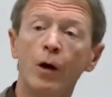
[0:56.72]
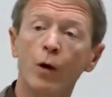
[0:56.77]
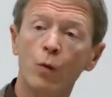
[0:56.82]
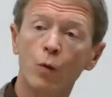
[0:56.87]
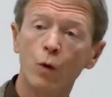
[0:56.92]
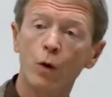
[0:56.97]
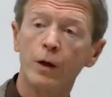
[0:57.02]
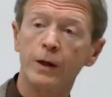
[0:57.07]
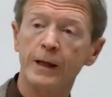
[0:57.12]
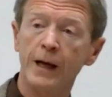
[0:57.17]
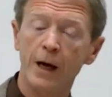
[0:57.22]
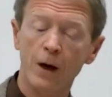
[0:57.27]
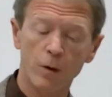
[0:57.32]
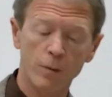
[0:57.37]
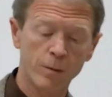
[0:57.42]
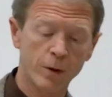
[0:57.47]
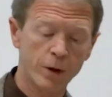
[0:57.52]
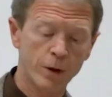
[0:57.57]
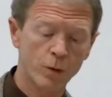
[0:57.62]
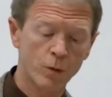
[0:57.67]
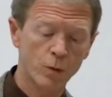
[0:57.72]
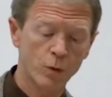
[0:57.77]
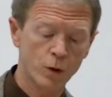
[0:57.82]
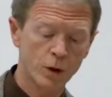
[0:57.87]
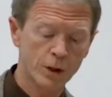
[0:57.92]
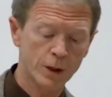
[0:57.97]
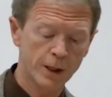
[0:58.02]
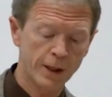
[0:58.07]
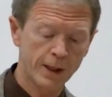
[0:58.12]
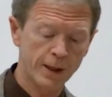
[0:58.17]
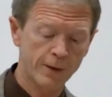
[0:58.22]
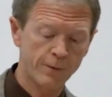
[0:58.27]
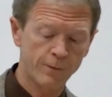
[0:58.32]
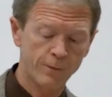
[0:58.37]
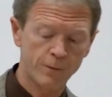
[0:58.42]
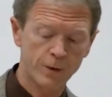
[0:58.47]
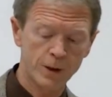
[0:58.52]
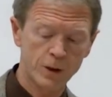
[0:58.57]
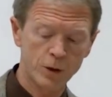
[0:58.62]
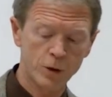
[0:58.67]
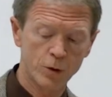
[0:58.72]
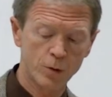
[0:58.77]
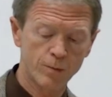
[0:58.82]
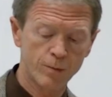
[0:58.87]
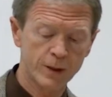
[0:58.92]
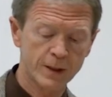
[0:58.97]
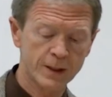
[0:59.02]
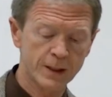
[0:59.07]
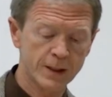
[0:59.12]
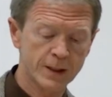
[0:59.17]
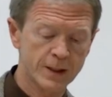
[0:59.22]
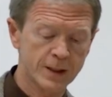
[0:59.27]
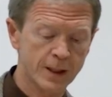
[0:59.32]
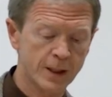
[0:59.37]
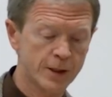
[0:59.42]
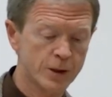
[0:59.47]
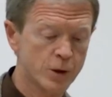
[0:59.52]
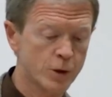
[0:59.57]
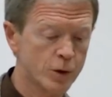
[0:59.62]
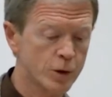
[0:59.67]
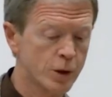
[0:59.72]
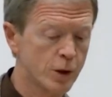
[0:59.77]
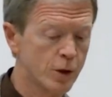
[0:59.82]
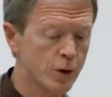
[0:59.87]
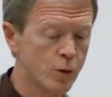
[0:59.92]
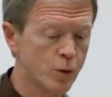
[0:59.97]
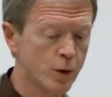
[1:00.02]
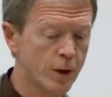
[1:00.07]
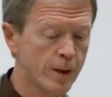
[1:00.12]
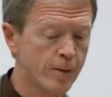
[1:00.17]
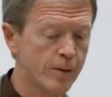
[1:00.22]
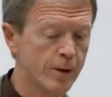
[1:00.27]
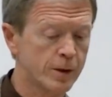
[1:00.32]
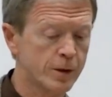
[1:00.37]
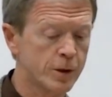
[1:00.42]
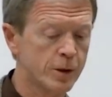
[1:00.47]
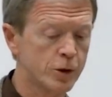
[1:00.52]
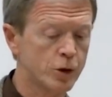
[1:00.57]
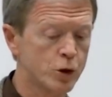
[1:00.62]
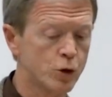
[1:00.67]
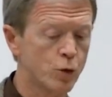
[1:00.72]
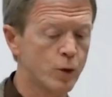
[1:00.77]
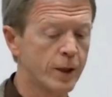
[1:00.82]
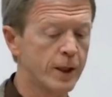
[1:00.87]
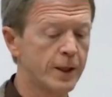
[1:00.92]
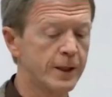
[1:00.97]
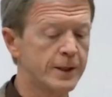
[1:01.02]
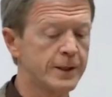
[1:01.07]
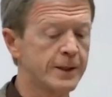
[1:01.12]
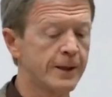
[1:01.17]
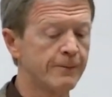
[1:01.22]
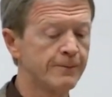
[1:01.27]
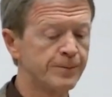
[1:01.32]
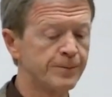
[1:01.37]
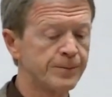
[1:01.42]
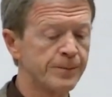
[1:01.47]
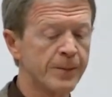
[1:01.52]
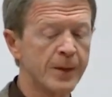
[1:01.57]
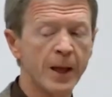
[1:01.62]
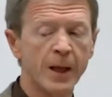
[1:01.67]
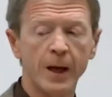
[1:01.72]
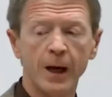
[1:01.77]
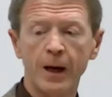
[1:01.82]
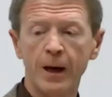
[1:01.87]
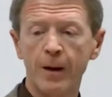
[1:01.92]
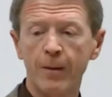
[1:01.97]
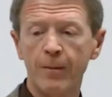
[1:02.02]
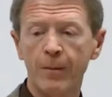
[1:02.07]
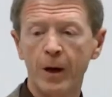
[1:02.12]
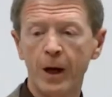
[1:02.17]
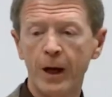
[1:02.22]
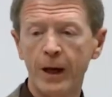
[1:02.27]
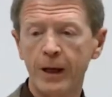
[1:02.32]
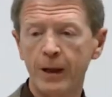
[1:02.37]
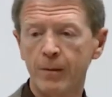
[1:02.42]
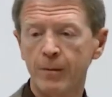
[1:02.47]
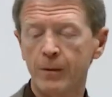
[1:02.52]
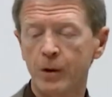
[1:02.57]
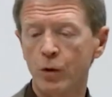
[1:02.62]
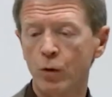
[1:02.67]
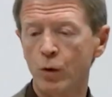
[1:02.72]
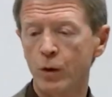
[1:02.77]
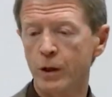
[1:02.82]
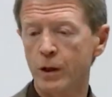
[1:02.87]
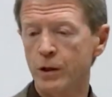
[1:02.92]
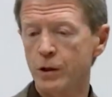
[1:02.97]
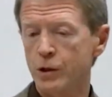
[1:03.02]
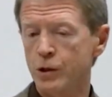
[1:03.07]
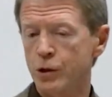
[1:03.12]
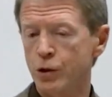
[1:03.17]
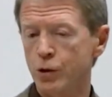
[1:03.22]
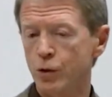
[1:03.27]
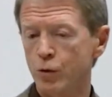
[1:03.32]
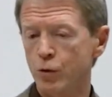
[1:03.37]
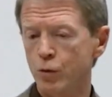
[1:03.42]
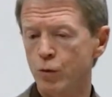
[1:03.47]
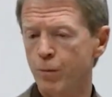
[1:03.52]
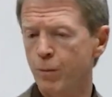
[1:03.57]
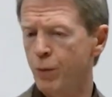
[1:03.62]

worked out. But we're glad in your busy schedules that you were able to join us. Um, I am going to